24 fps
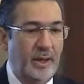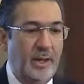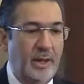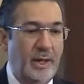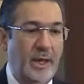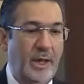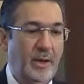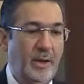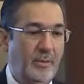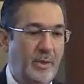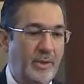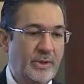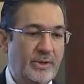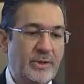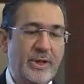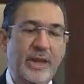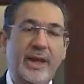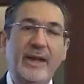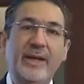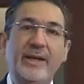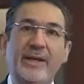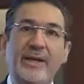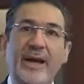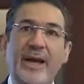He was
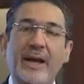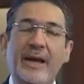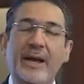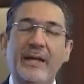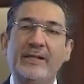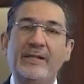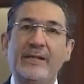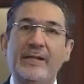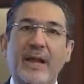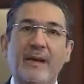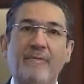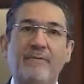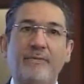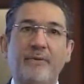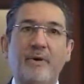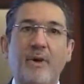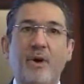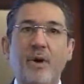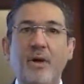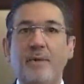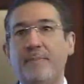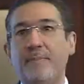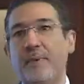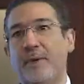entirely
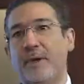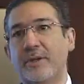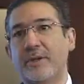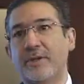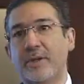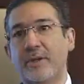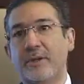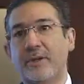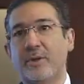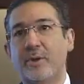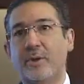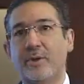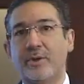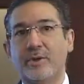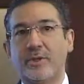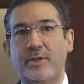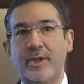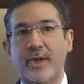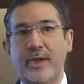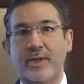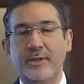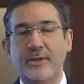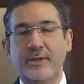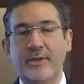self-taught because in those
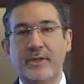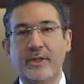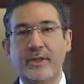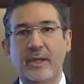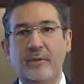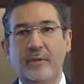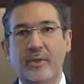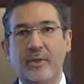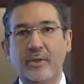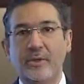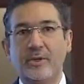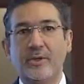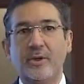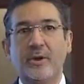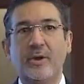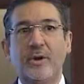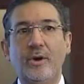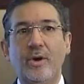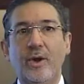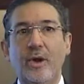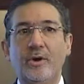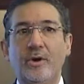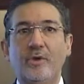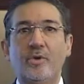days there was
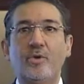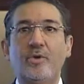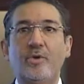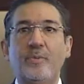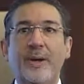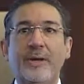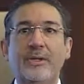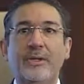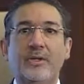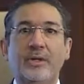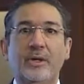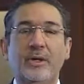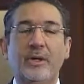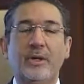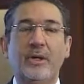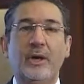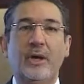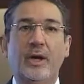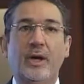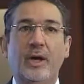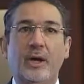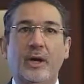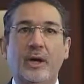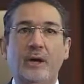not too much
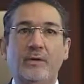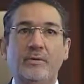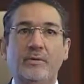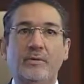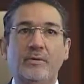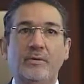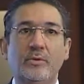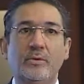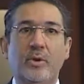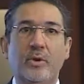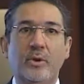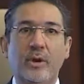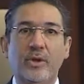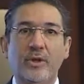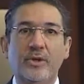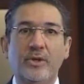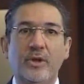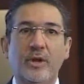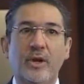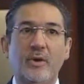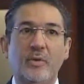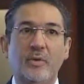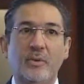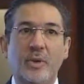uh,
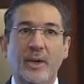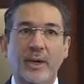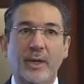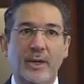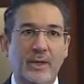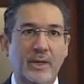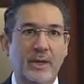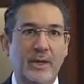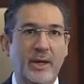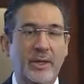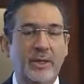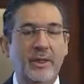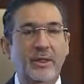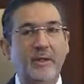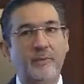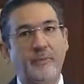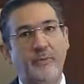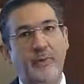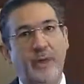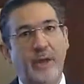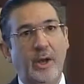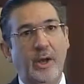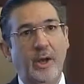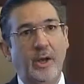original work in the
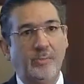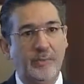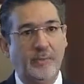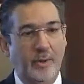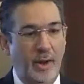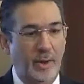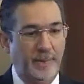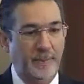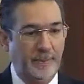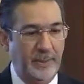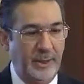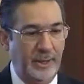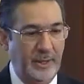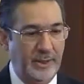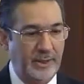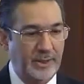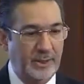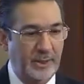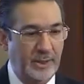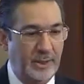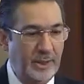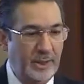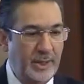field of optics